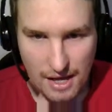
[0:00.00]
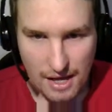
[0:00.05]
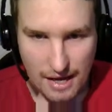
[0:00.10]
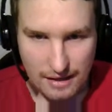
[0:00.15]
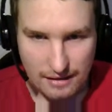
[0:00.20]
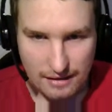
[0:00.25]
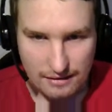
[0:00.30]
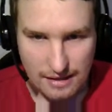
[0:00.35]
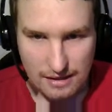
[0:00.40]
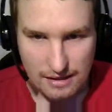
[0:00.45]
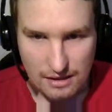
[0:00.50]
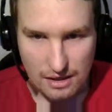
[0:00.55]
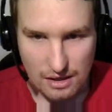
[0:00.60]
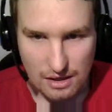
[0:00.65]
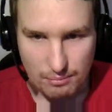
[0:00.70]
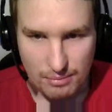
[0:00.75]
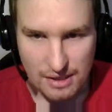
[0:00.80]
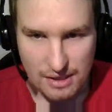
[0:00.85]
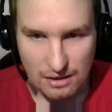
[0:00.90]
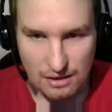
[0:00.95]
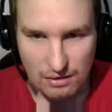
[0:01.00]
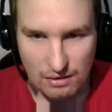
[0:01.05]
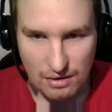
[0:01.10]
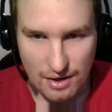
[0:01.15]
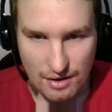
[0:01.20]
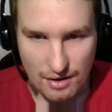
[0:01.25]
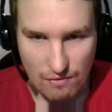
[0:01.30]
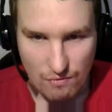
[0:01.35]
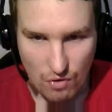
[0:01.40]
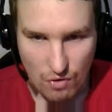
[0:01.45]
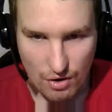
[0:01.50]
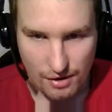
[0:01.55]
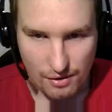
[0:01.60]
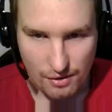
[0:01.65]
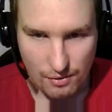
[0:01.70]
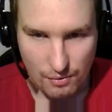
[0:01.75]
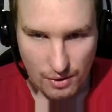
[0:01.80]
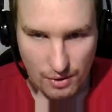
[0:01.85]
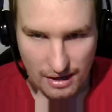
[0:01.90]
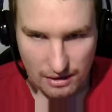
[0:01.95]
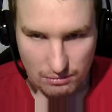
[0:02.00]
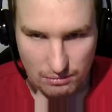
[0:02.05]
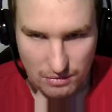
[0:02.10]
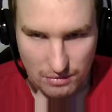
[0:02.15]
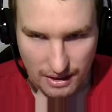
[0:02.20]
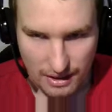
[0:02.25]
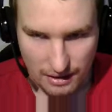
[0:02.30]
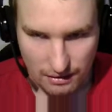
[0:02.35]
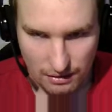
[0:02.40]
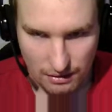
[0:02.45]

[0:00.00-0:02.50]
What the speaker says: and then I pick one randomly.